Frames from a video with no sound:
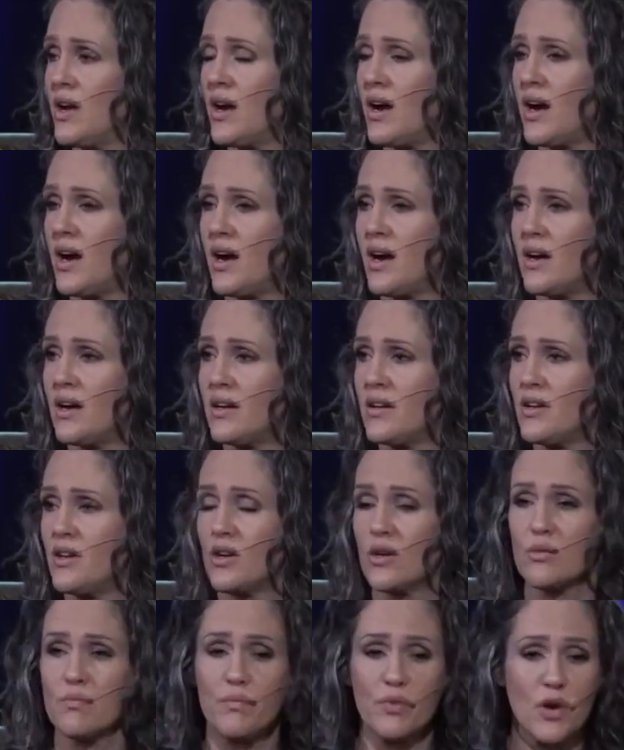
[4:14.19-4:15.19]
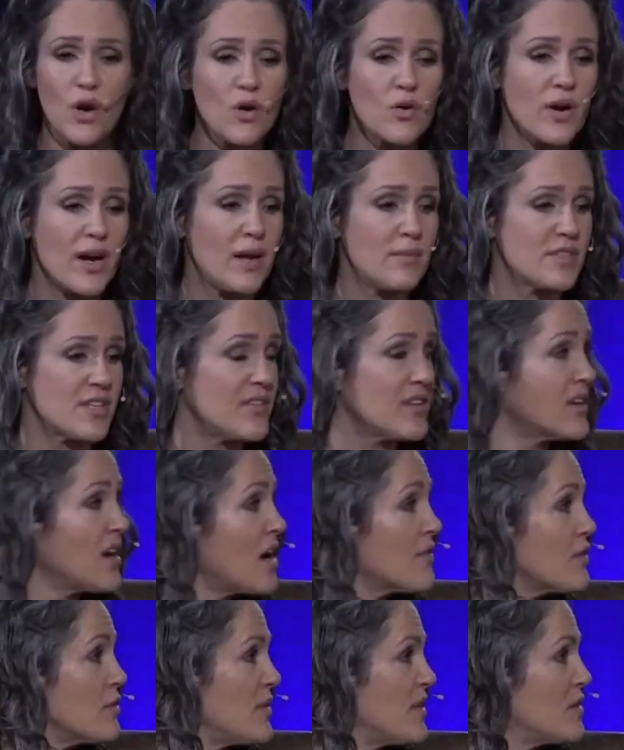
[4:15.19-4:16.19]
uh, you know, programs and the
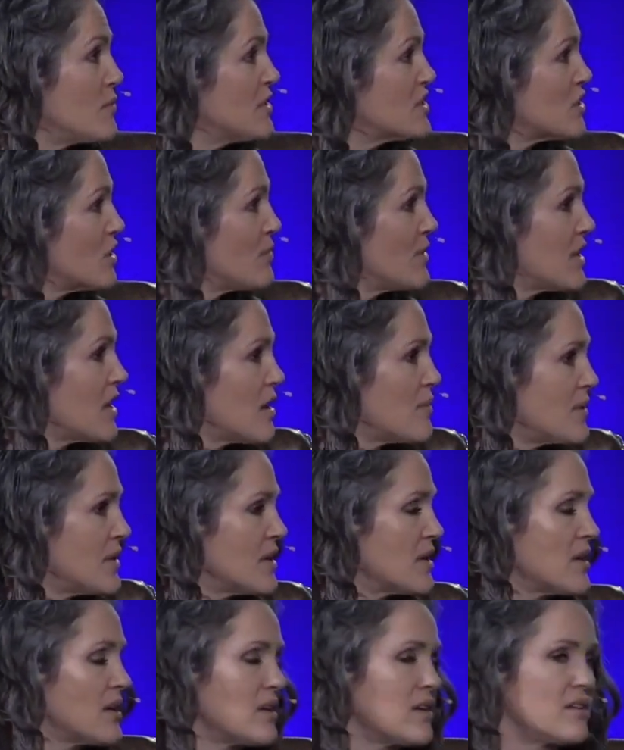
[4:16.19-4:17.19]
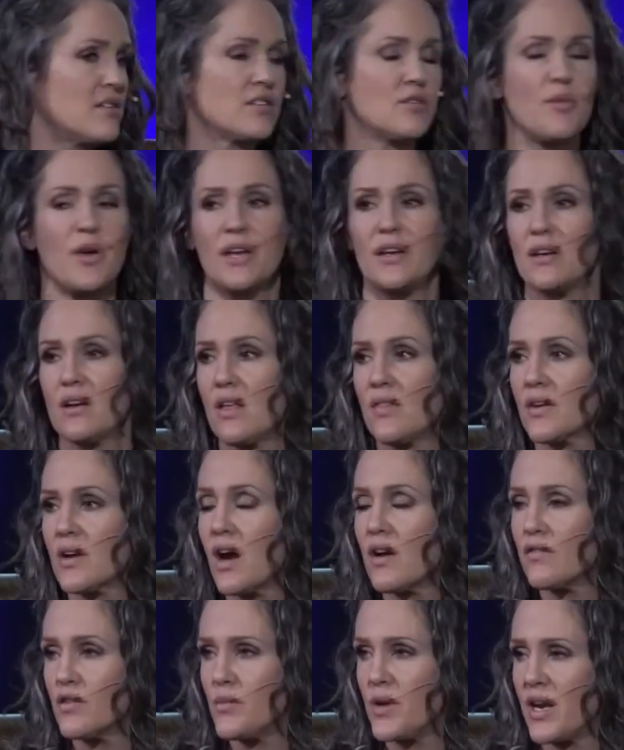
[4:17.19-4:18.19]
government, and we start becoming uh, dependent on the
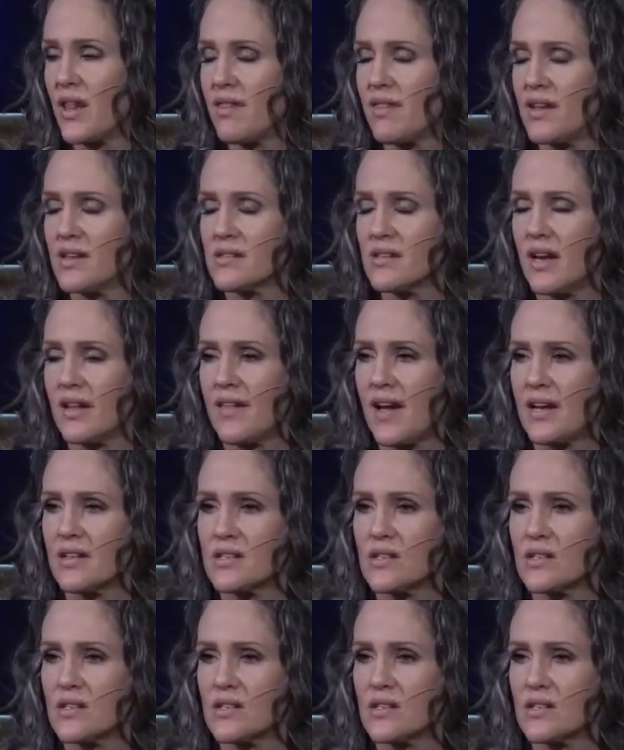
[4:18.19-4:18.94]
government and things like that.